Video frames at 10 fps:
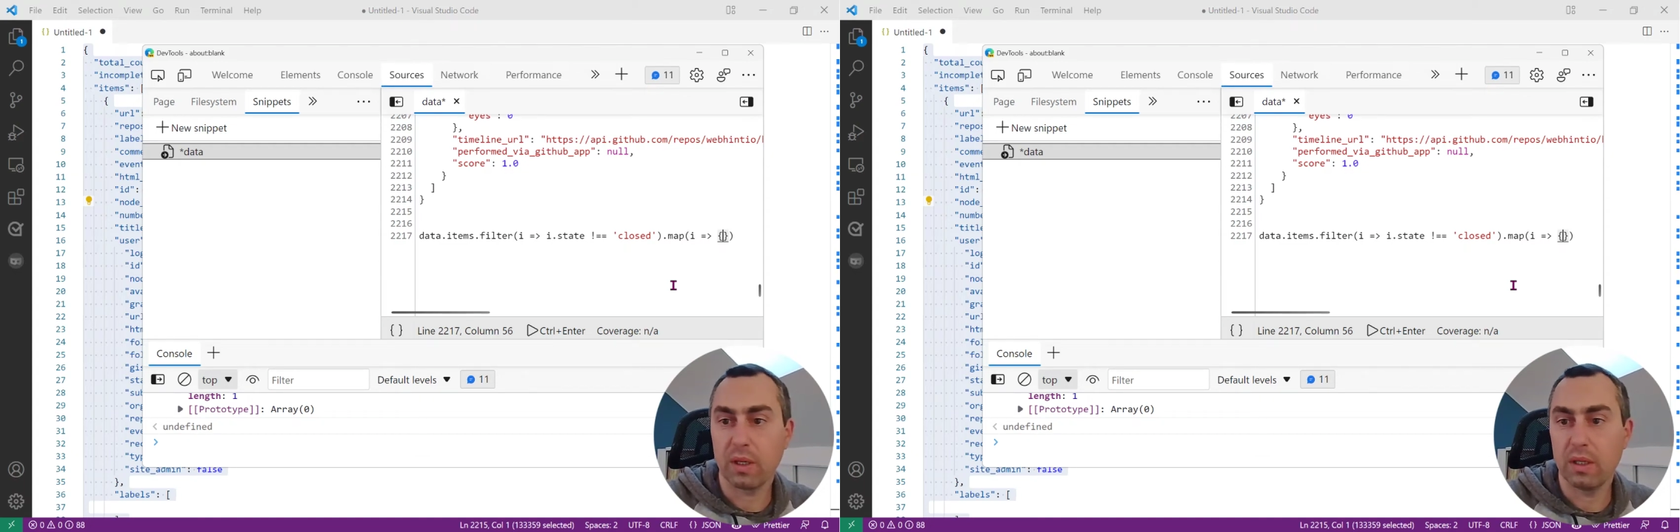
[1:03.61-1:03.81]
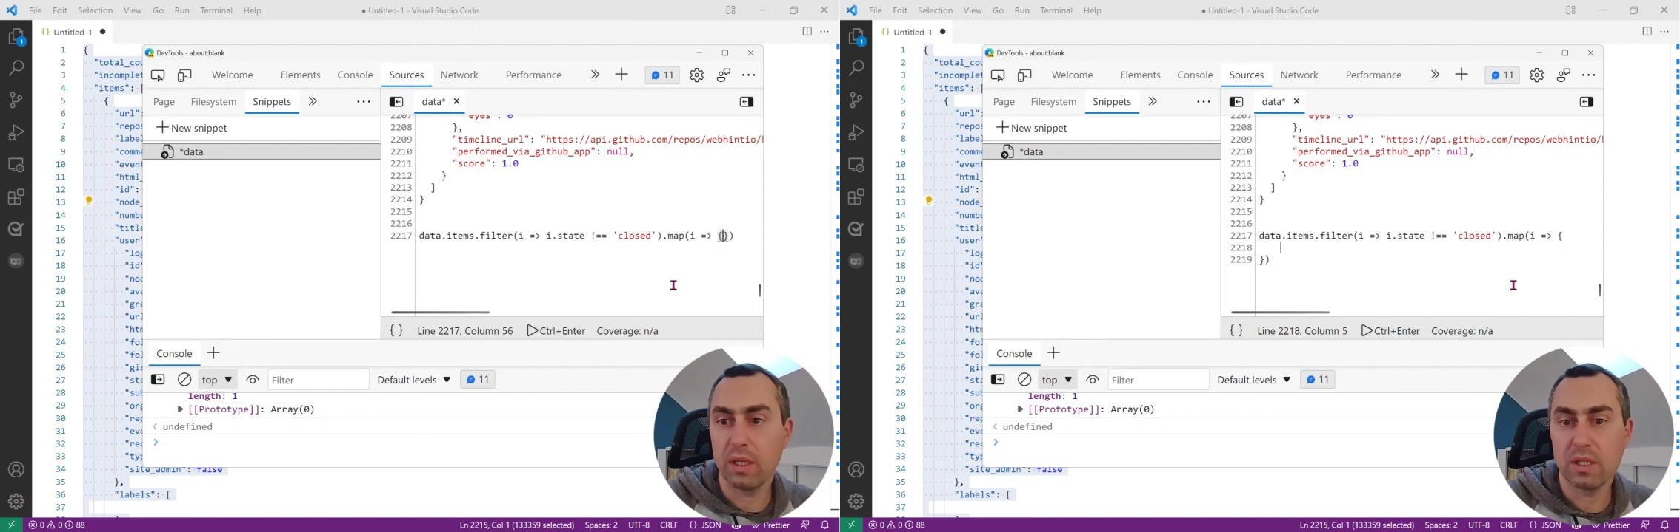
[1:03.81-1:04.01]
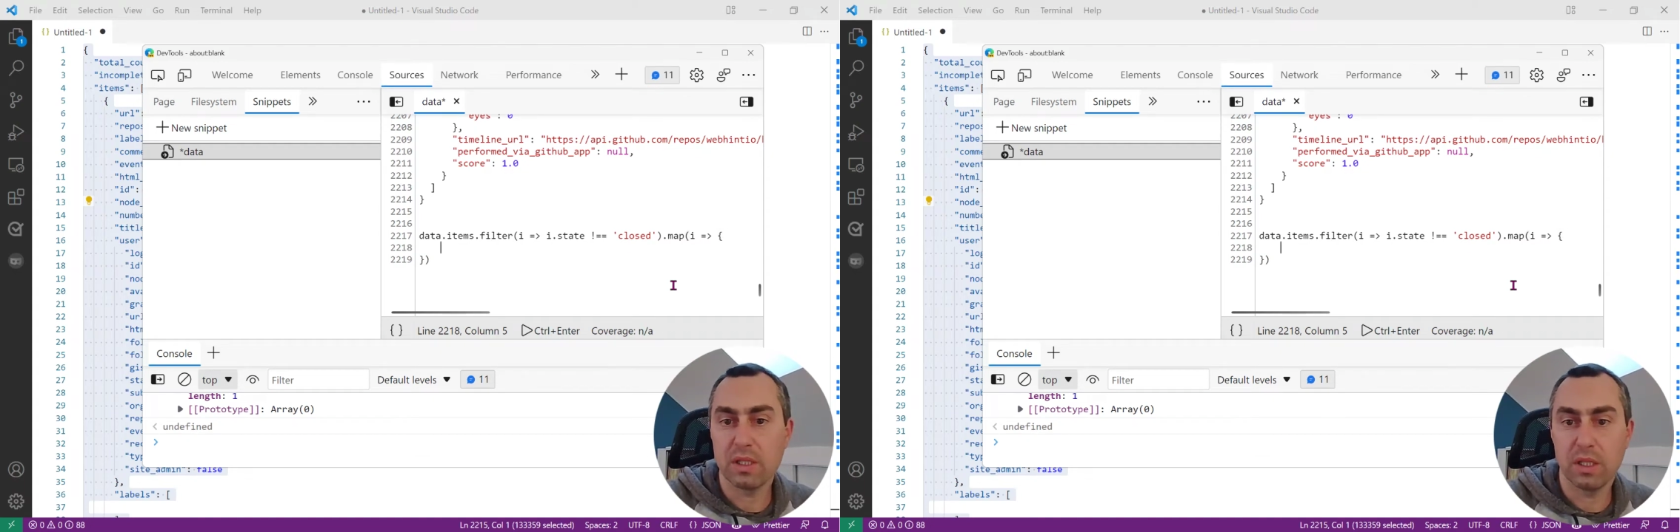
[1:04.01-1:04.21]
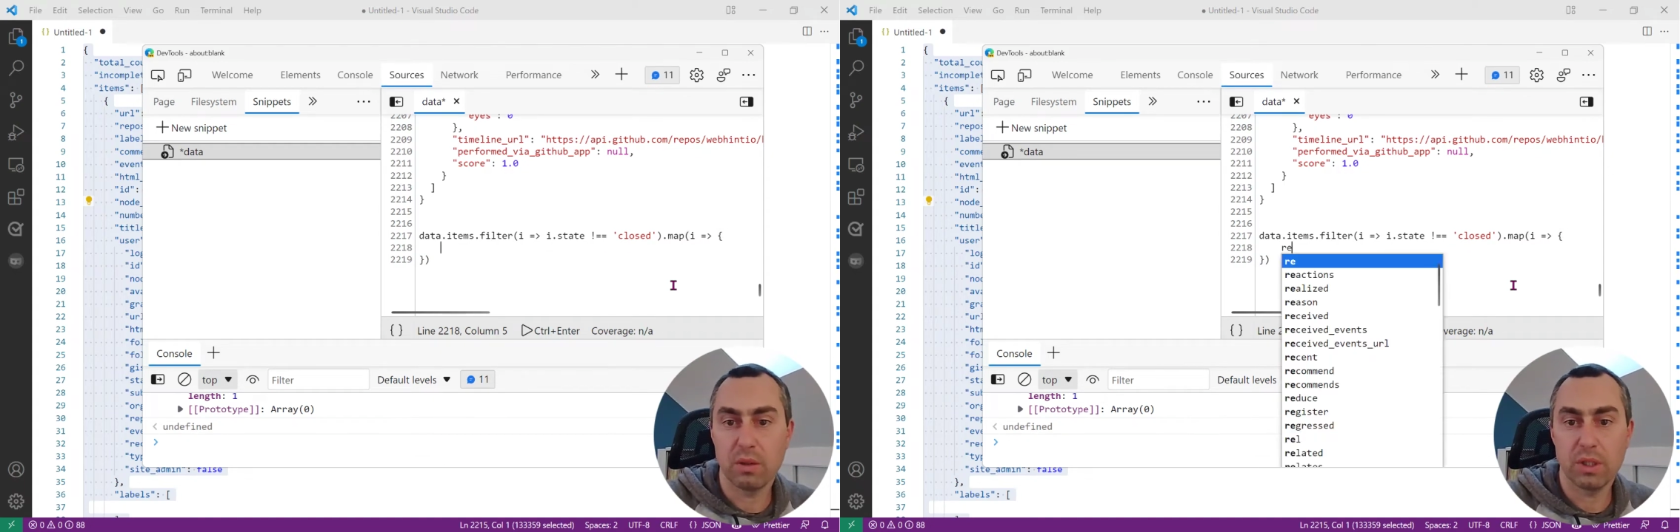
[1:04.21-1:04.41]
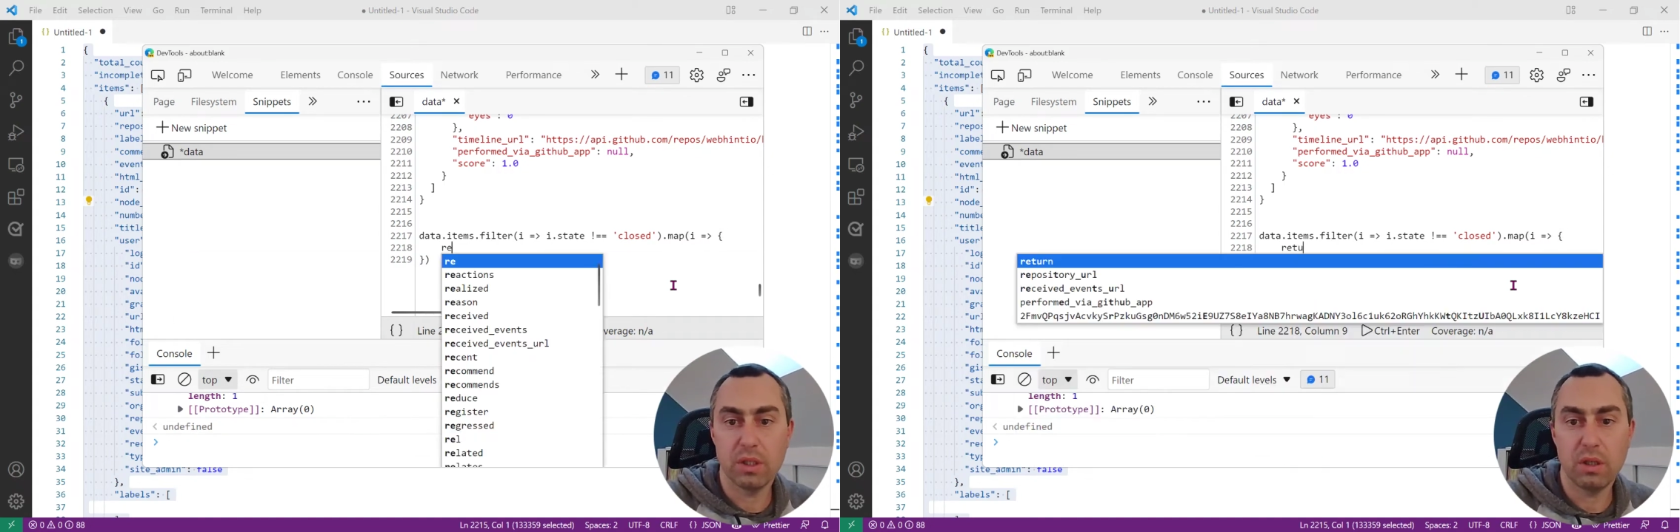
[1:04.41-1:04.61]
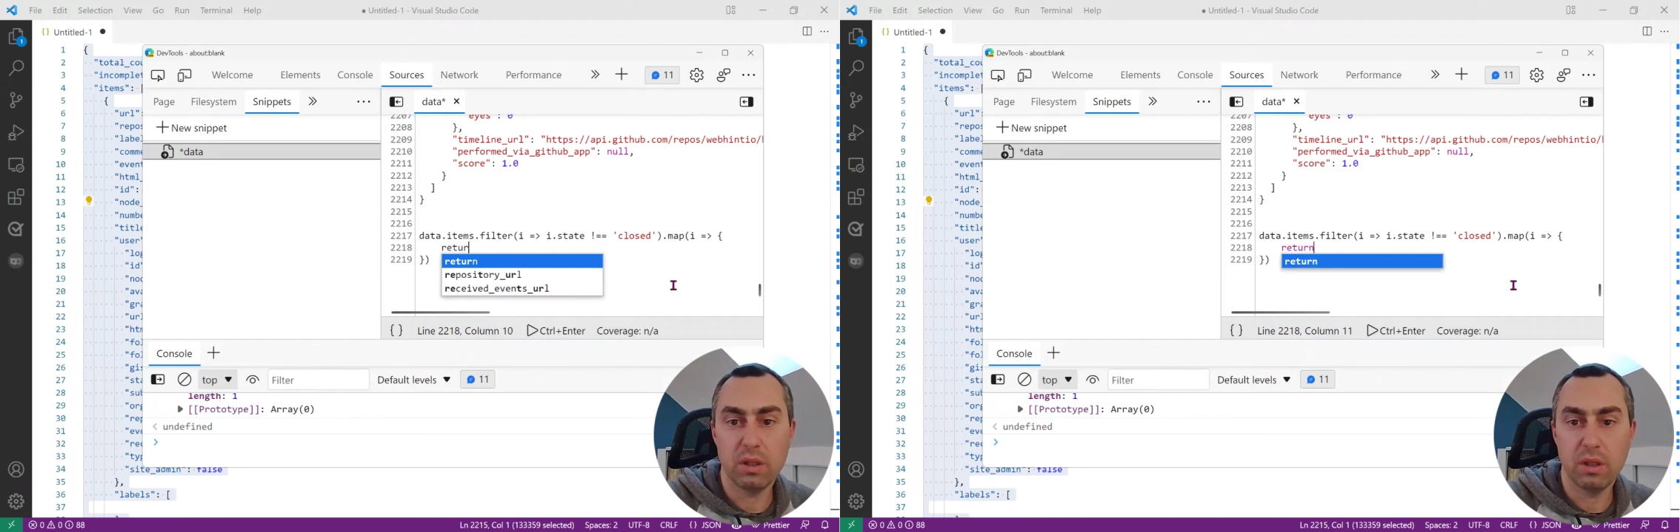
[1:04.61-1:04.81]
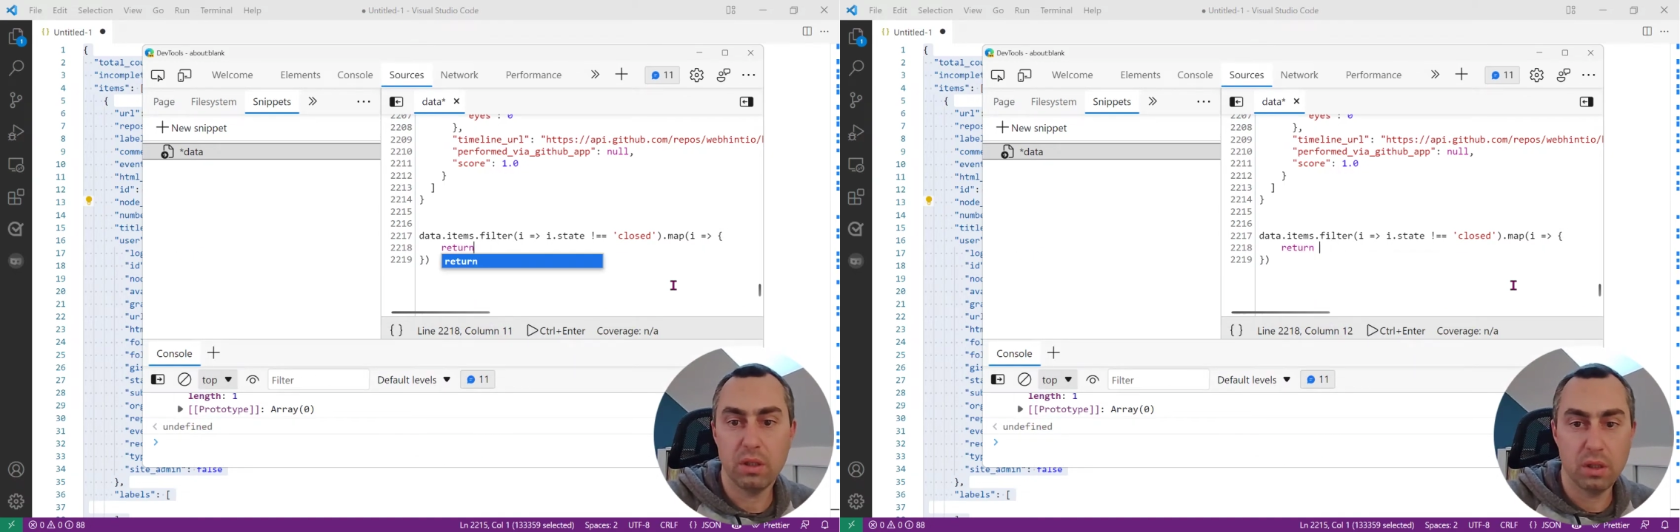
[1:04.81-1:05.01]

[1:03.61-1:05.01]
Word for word: let's see, return